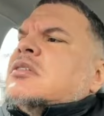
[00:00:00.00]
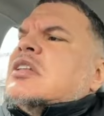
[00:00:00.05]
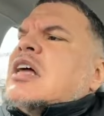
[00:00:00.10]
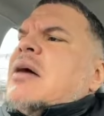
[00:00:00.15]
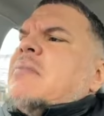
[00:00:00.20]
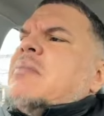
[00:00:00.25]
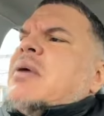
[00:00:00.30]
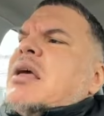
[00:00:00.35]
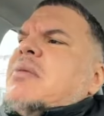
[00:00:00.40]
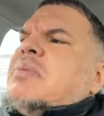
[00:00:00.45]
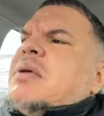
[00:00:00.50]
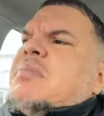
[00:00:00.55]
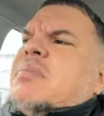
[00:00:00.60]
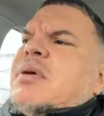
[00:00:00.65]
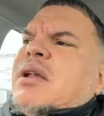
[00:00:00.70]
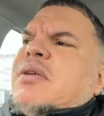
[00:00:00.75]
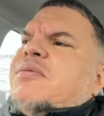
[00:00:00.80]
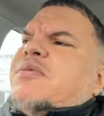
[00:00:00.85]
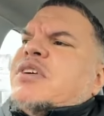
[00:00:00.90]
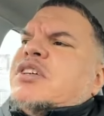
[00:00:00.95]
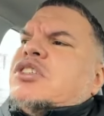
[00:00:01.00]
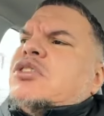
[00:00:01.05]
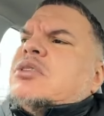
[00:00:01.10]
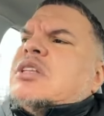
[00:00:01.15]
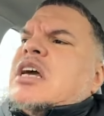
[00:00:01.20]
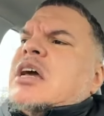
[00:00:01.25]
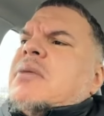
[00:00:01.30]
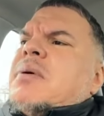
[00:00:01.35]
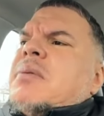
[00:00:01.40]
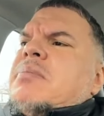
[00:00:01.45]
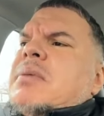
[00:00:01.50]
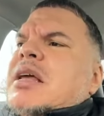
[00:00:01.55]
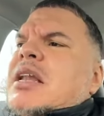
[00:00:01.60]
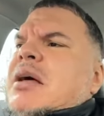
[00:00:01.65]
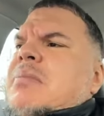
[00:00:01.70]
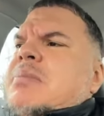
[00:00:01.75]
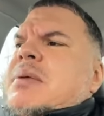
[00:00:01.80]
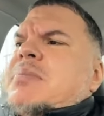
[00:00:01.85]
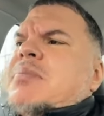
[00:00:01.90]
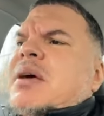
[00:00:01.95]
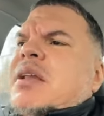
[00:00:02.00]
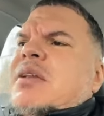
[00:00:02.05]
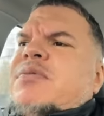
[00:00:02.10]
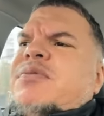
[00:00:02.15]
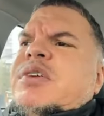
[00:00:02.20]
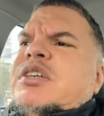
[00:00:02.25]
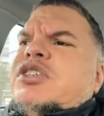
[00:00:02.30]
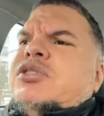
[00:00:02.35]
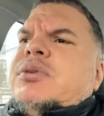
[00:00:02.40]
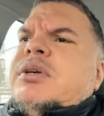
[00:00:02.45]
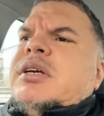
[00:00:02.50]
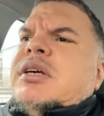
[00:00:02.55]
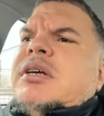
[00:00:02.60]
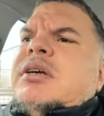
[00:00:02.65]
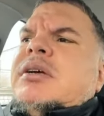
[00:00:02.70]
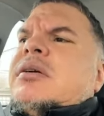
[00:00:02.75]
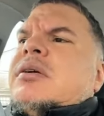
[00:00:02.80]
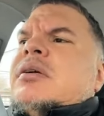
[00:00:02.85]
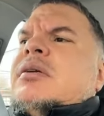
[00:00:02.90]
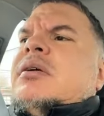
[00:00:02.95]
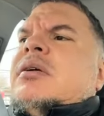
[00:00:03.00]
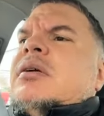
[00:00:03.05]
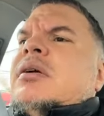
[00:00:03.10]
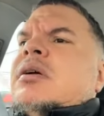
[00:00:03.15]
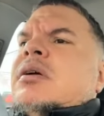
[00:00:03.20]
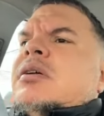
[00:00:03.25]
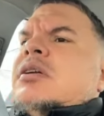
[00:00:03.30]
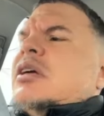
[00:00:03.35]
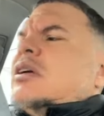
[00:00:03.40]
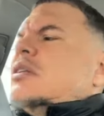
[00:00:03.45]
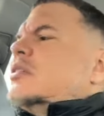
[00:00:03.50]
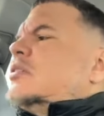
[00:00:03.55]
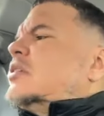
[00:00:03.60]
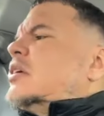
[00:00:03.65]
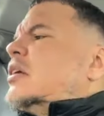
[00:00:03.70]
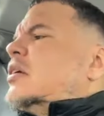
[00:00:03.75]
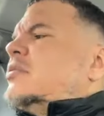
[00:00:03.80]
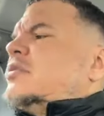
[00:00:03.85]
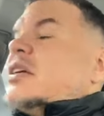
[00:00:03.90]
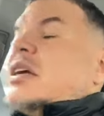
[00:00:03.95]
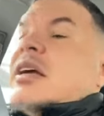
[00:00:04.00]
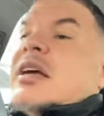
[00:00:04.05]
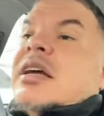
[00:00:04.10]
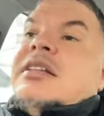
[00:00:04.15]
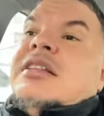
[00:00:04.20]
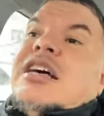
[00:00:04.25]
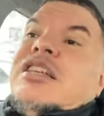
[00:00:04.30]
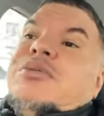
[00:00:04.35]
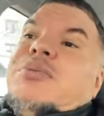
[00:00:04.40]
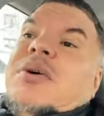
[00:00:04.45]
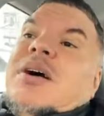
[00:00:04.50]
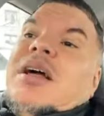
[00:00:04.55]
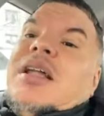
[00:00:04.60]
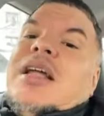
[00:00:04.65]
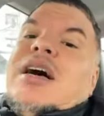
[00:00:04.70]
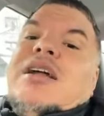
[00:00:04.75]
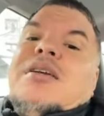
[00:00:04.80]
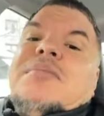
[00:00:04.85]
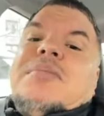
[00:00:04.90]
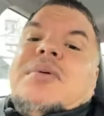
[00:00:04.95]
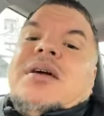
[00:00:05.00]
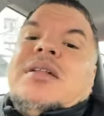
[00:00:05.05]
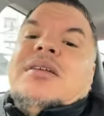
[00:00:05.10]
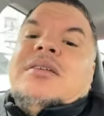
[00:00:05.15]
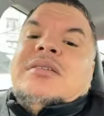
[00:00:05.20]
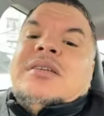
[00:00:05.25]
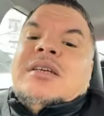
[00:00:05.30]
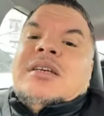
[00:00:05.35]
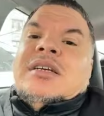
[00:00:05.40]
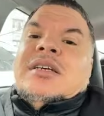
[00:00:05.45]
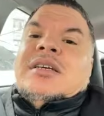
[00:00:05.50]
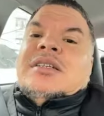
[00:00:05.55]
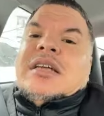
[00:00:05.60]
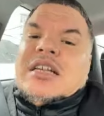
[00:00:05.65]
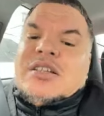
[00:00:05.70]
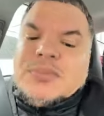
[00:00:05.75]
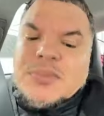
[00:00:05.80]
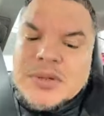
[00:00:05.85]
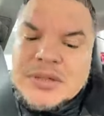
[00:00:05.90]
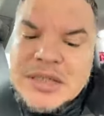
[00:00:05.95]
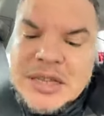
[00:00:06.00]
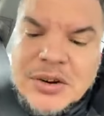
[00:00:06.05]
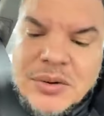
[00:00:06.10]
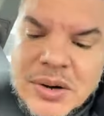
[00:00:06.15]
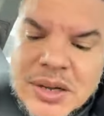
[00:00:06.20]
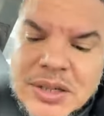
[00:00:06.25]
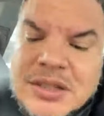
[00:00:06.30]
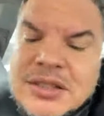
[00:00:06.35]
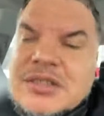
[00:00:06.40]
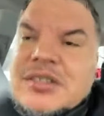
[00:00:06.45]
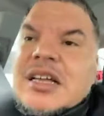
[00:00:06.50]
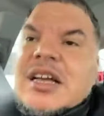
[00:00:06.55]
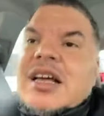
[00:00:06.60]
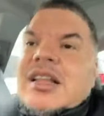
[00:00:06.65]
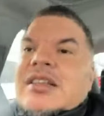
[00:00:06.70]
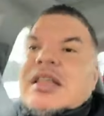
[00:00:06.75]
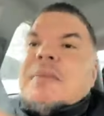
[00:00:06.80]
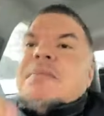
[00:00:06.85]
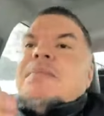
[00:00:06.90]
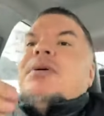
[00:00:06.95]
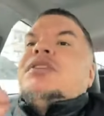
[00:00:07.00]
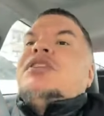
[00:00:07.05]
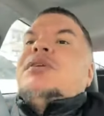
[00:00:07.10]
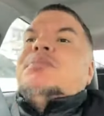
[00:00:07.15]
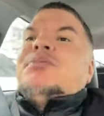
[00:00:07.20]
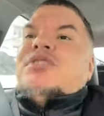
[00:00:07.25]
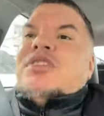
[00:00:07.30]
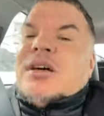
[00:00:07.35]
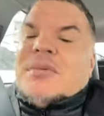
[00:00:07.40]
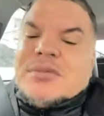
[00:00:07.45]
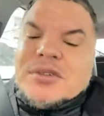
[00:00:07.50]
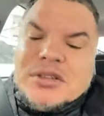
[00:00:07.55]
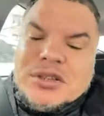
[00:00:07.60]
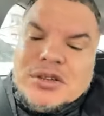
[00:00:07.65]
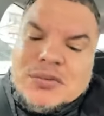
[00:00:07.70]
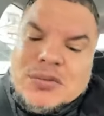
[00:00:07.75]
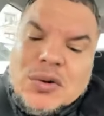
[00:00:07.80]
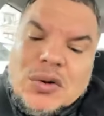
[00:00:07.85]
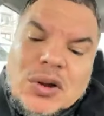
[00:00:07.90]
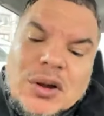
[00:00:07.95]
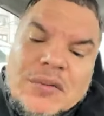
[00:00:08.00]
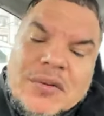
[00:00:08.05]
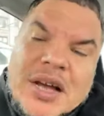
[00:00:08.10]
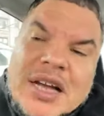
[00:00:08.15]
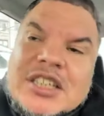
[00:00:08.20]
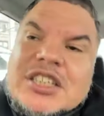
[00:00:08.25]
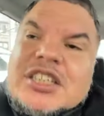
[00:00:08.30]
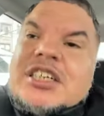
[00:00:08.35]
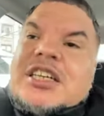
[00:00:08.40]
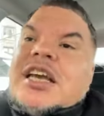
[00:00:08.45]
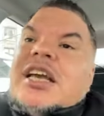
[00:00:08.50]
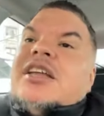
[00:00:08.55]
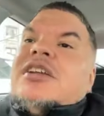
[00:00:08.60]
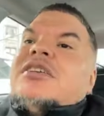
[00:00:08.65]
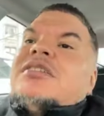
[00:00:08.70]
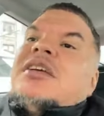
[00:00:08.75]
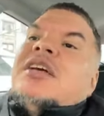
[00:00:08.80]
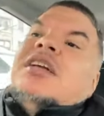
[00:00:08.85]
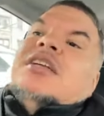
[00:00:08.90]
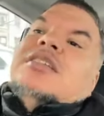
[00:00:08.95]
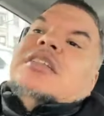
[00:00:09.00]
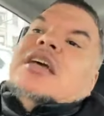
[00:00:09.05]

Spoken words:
That may be beneficial there, but may not be beneficial here. You understand what I'm saying? And that's what a lot of brothers, that's what they don't understand. They put themselves in the role of educators.